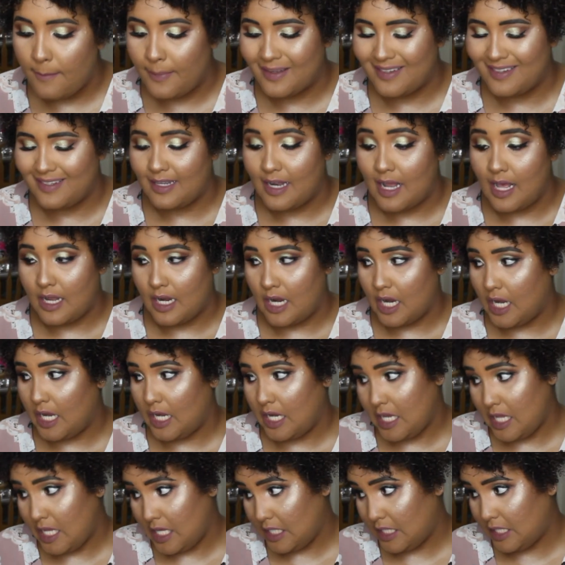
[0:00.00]
but not
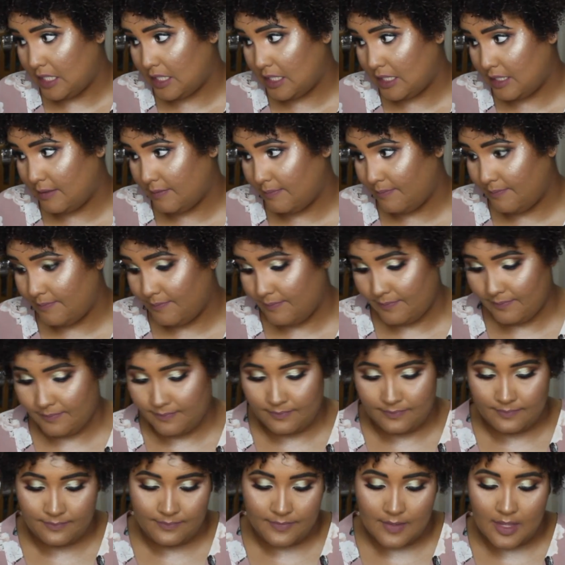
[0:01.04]
least,
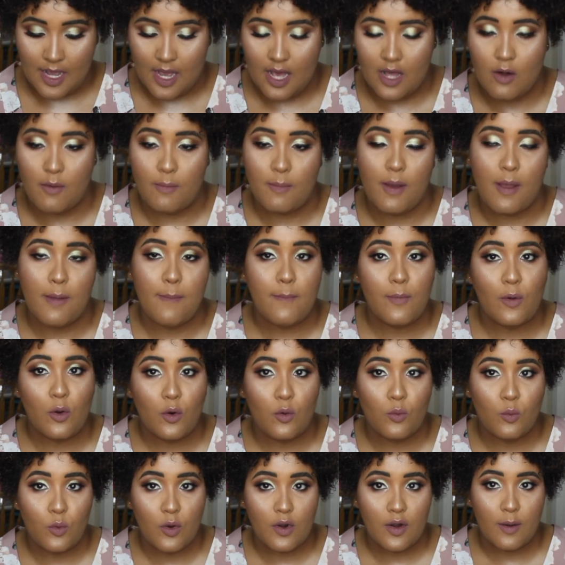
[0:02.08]
out of my
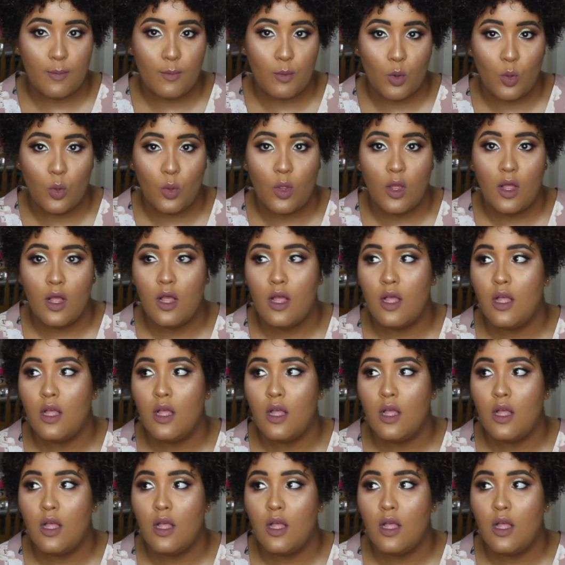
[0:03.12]
more wearable